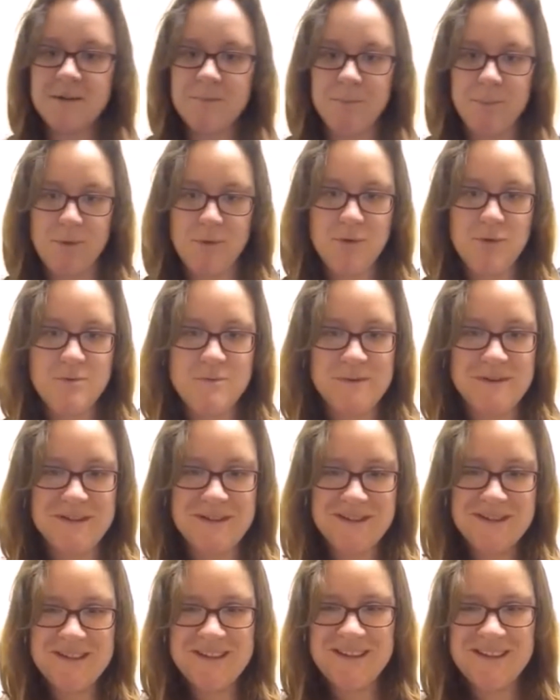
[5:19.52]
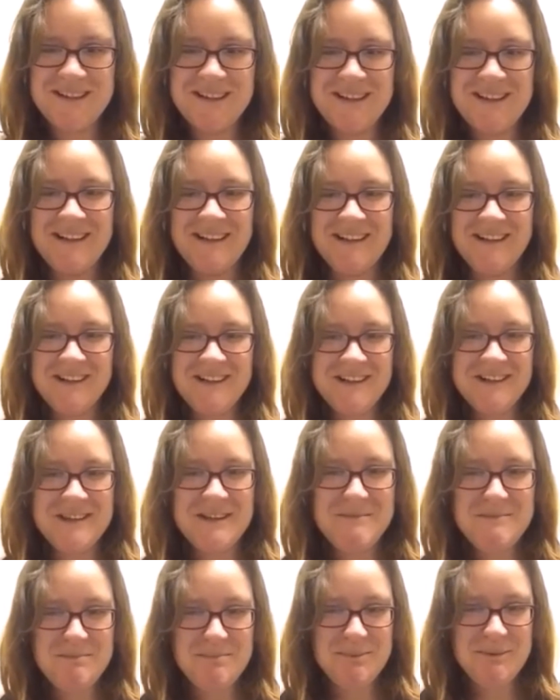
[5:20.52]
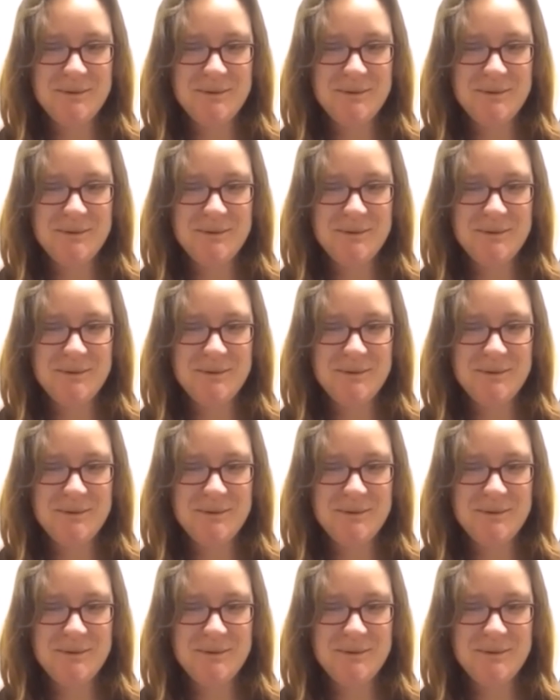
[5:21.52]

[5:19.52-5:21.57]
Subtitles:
the boobs. Look at the